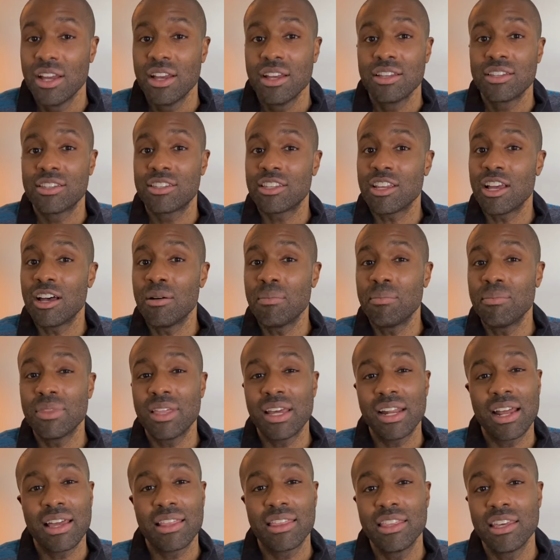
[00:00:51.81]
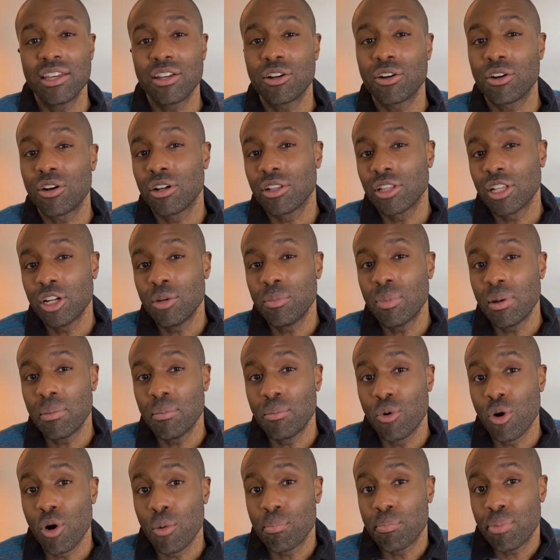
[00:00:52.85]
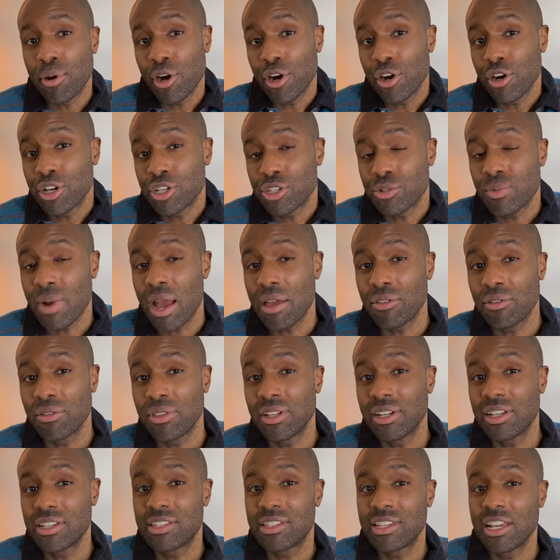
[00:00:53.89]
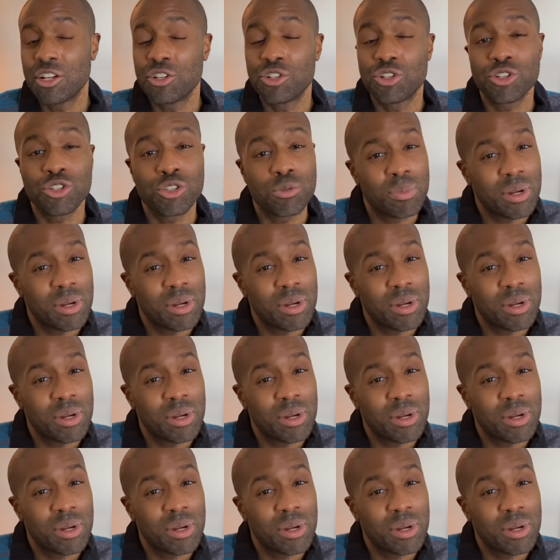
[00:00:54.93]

Some that I think are a little bit more perks rather than essentials,